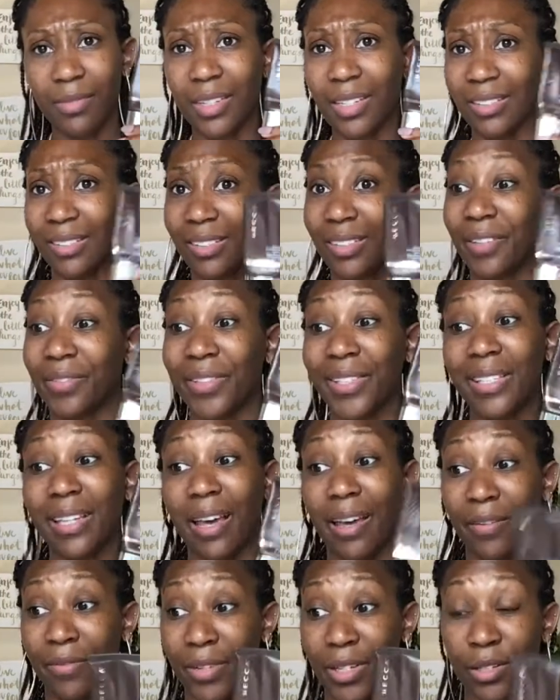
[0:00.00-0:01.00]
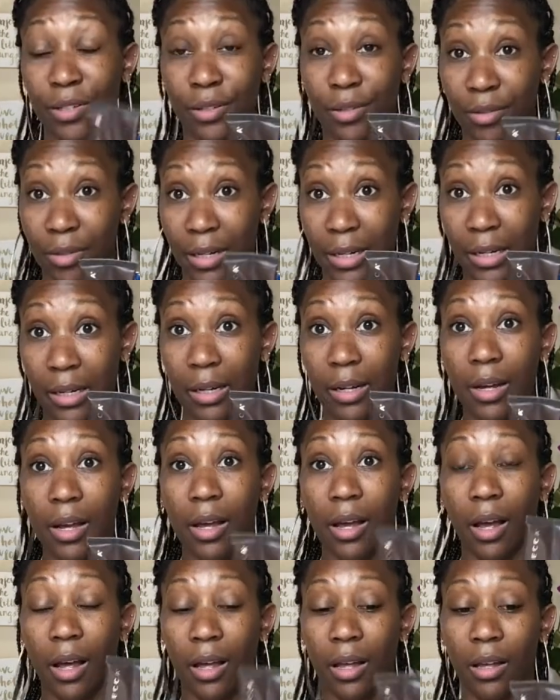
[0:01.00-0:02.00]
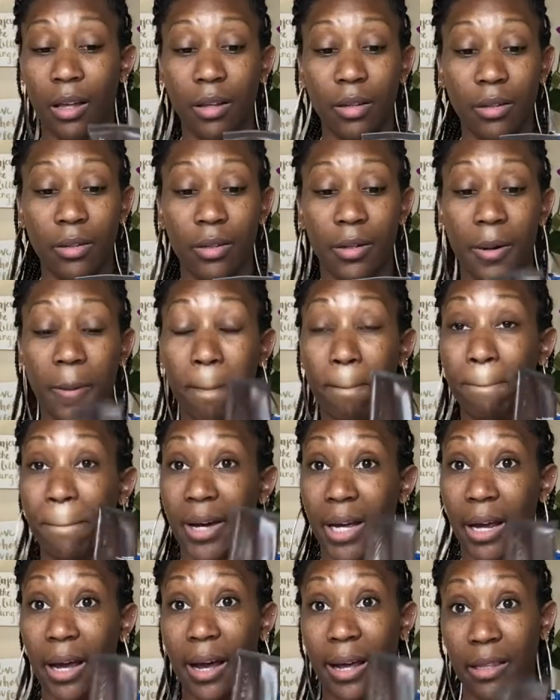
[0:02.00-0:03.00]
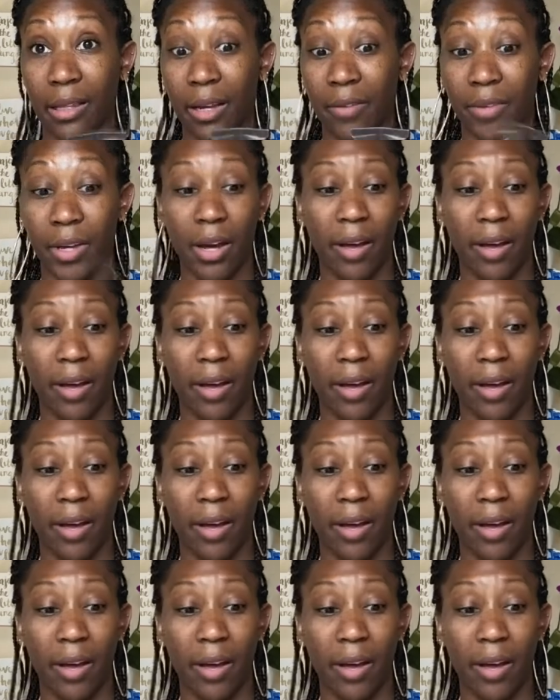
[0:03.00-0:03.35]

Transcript: Stuff is heavy duty, but I love it.